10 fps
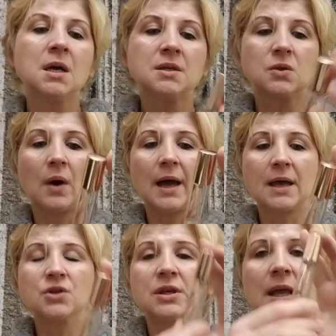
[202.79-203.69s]
So I
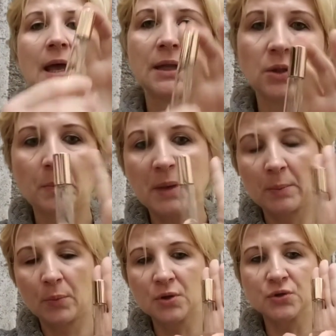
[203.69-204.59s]
actually had the
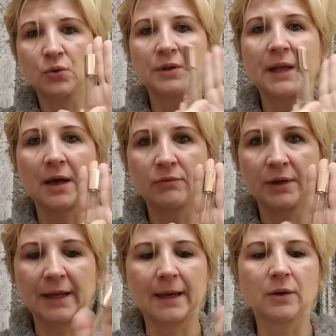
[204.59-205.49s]
big bottle that I
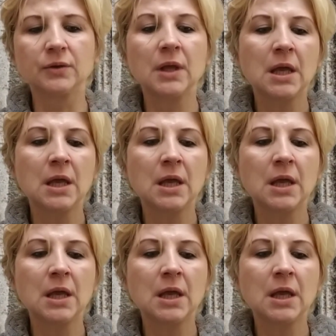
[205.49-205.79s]
ran out,